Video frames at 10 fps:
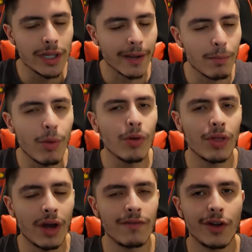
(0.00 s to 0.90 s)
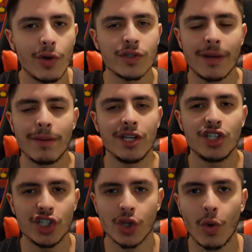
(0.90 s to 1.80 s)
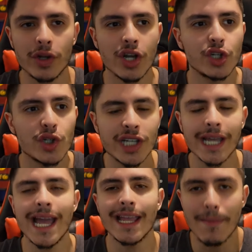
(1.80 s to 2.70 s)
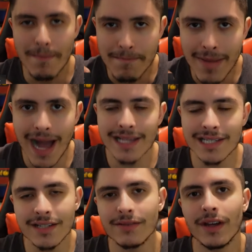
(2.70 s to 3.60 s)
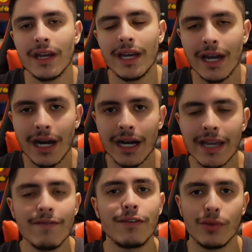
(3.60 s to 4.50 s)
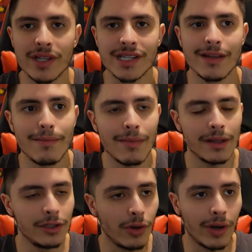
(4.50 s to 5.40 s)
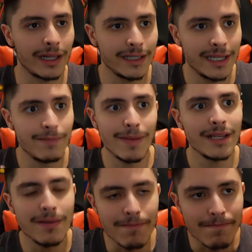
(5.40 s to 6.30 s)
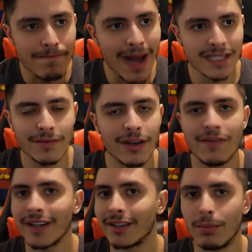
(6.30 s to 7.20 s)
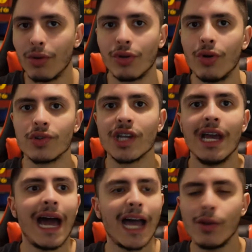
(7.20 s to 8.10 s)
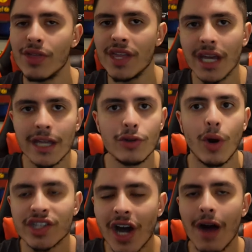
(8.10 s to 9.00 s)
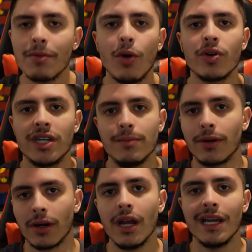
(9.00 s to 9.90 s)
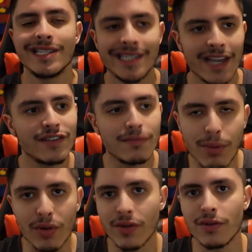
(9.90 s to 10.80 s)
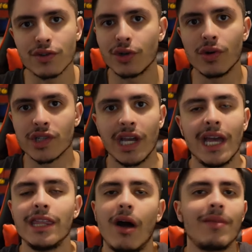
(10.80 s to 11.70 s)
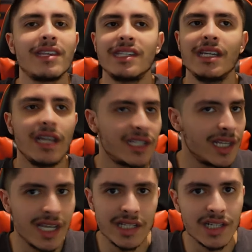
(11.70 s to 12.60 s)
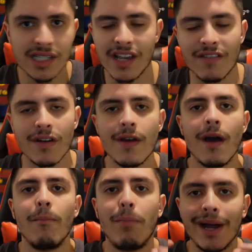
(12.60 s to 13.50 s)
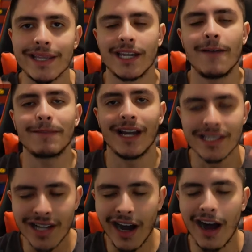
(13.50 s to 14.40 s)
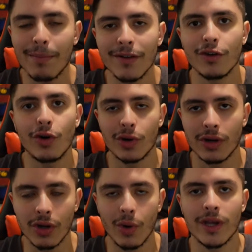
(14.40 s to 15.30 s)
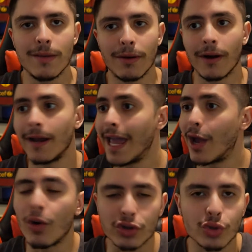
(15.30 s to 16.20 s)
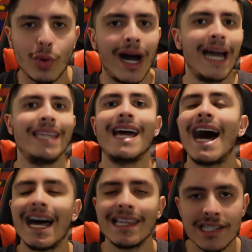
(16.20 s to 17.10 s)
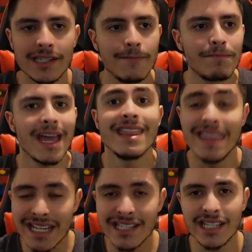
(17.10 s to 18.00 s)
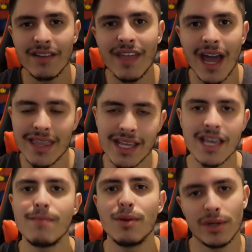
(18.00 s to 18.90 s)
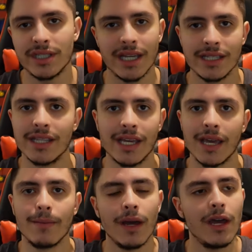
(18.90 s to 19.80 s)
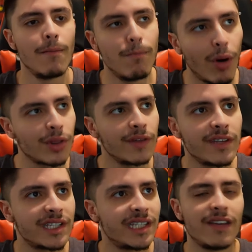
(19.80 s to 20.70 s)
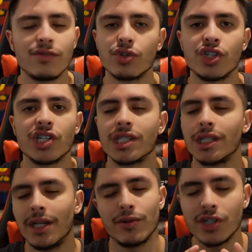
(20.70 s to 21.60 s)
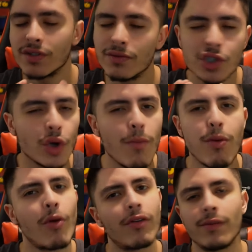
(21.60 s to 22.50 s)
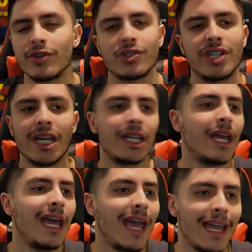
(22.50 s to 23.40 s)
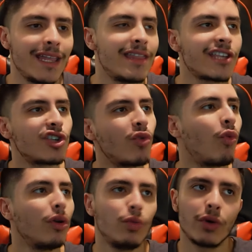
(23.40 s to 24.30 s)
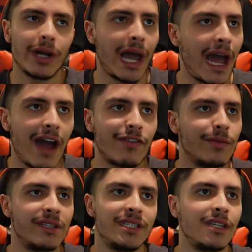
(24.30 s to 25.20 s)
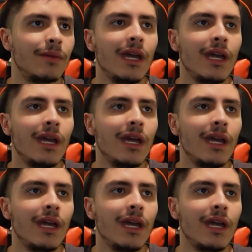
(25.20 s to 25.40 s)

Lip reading: both of the goals that PSG scored, Ter Stegen had a massive influence, and, you know, he massively affected both goals. I don't think, you know, a top goalkeeper saves both of those goals. Now, I'm not saying it's an easy save, but a top level goalkeeper, a Courtois and Alisson, they save that and they keep you into the game. Both of the saves were just, it was just so poor from Ter Stegen. And that's the one worry I have from this team.